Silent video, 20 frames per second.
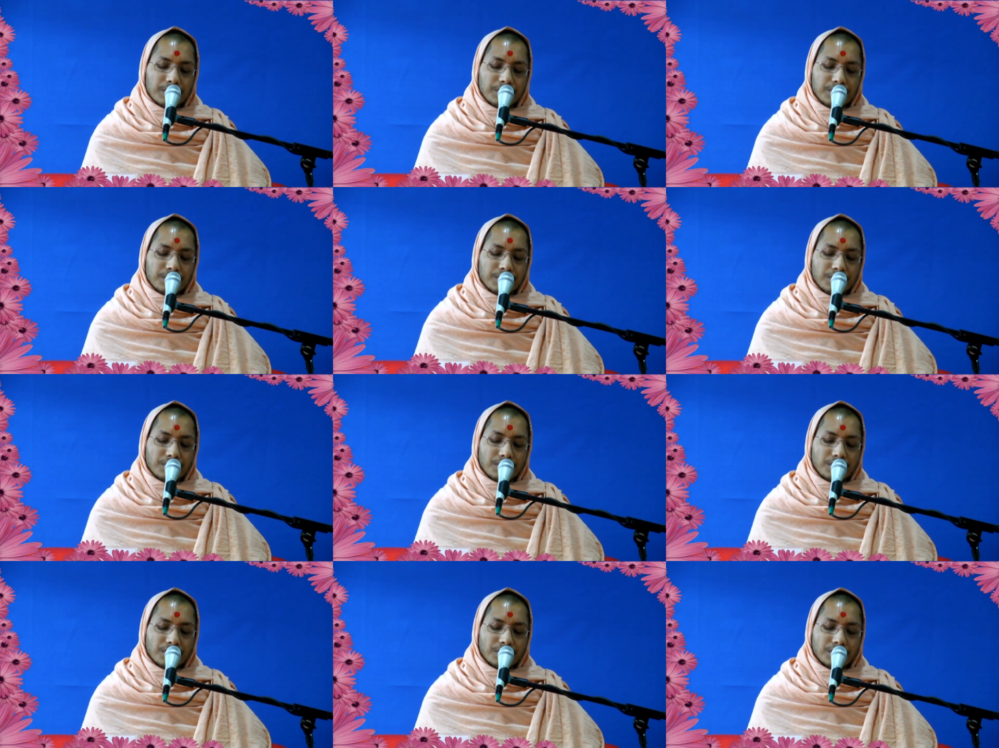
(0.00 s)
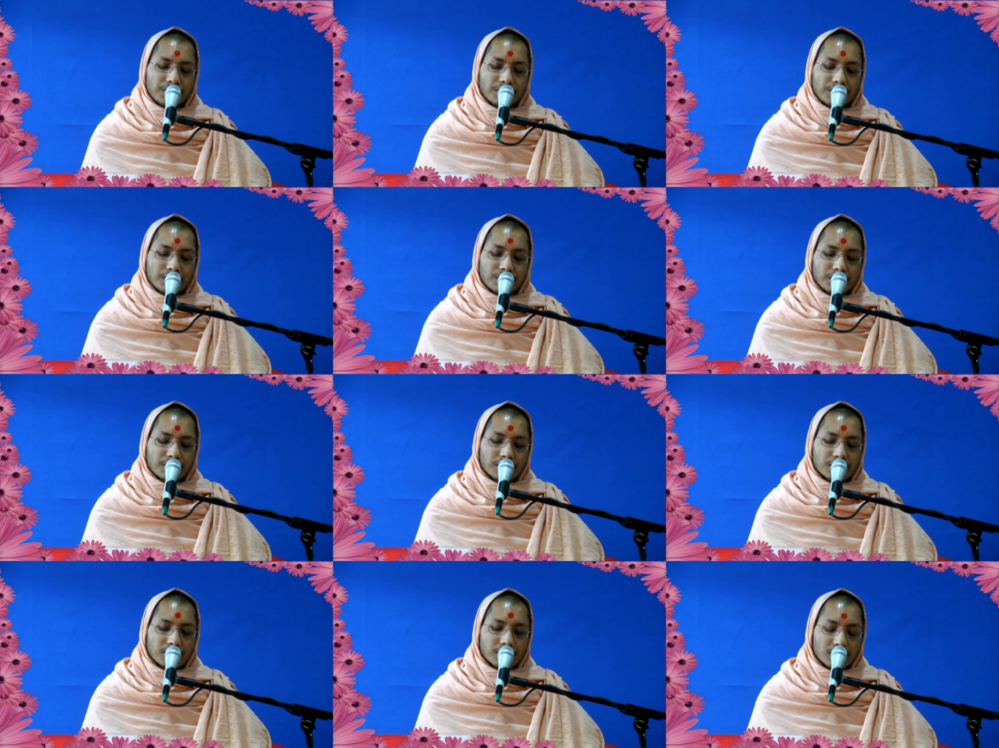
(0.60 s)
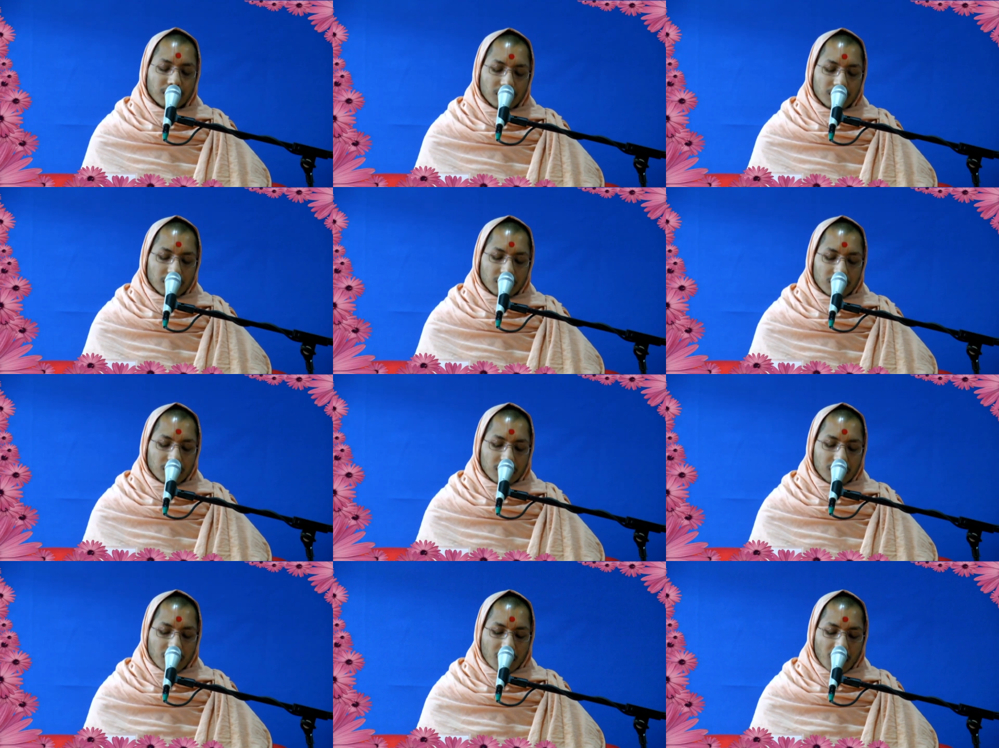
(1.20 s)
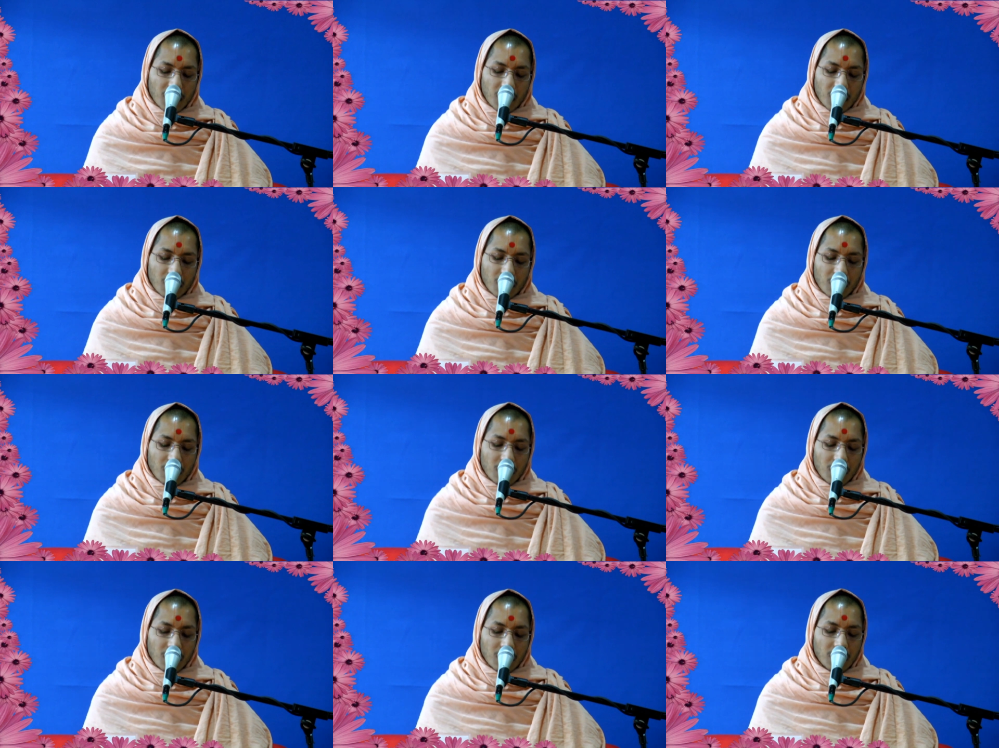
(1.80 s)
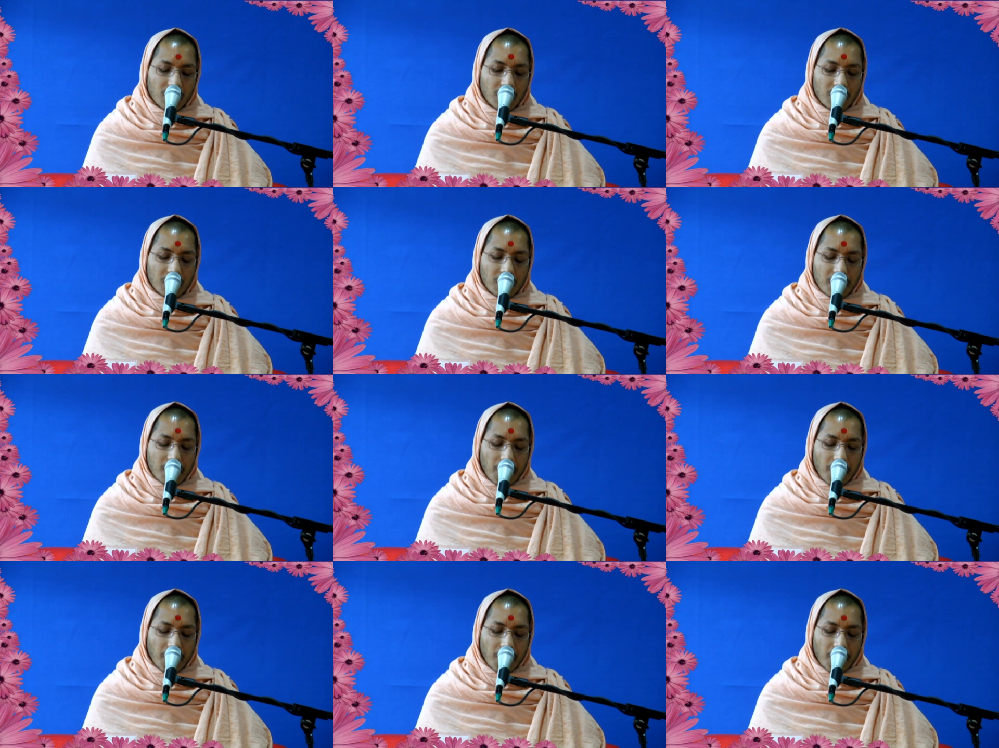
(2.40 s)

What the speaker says: (silence)